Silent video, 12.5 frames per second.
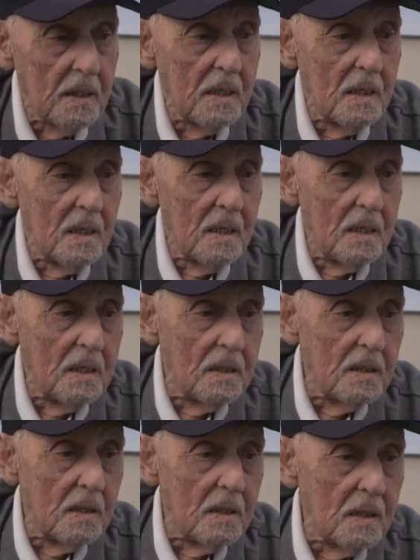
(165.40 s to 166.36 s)
you were still
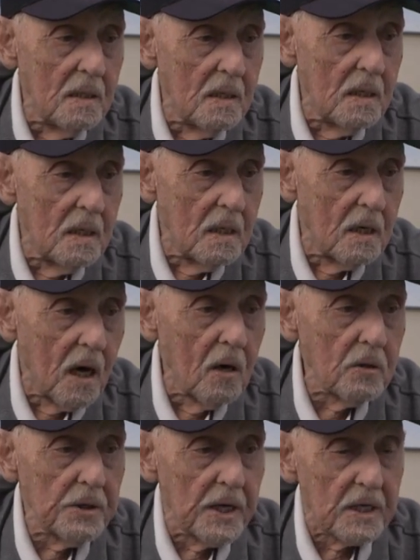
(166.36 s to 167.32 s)
quite young when
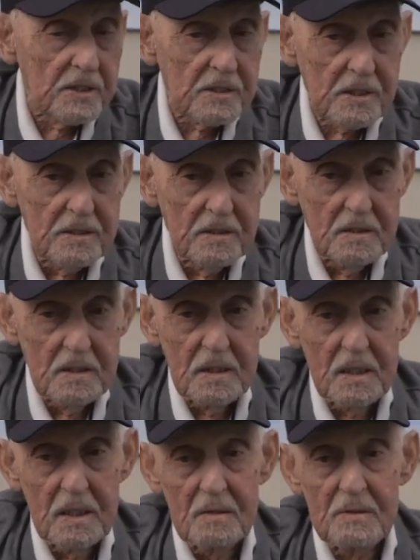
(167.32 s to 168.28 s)
oh, the yes. Depression was
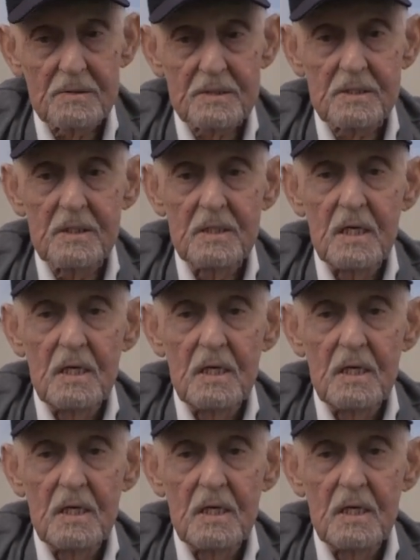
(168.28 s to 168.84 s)
on. I uh, was